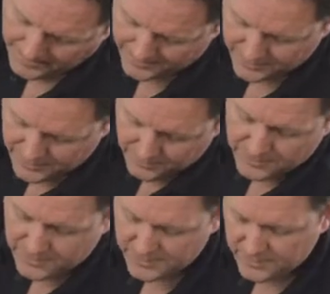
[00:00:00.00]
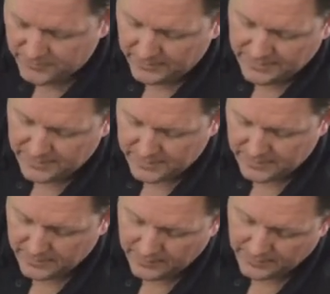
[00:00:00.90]
and as soon as this is
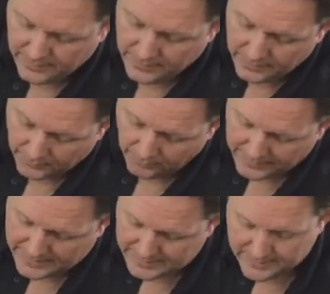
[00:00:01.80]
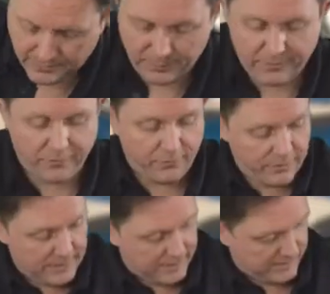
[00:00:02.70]
released the blade is going to be
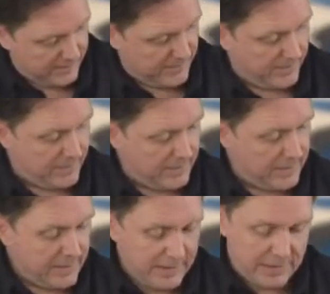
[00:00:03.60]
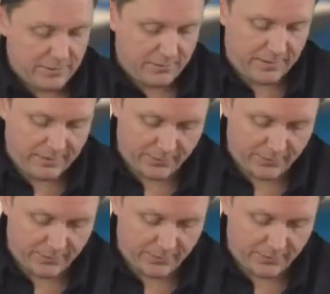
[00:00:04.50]
free so if you have